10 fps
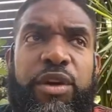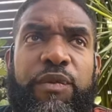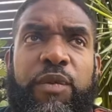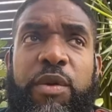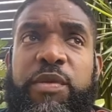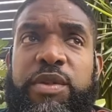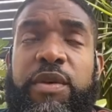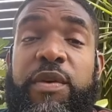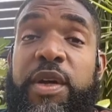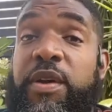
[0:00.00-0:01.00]
of what was
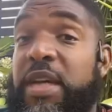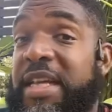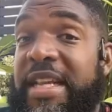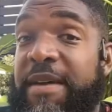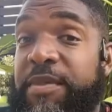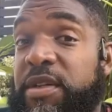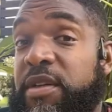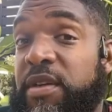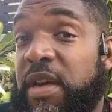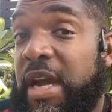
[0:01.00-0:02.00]
going on in that
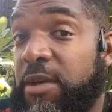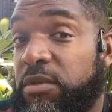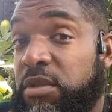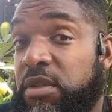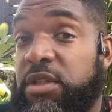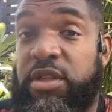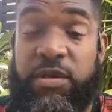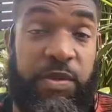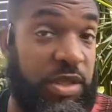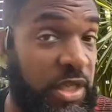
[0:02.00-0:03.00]
particular house that she
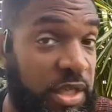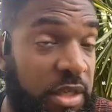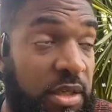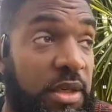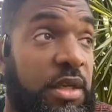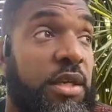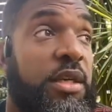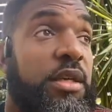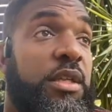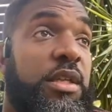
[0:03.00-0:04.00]
was in
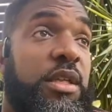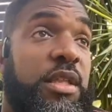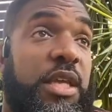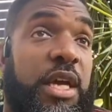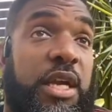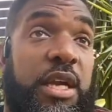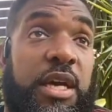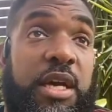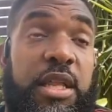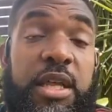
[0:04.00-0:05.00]
that
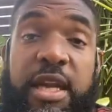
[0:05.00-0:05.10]
uh, that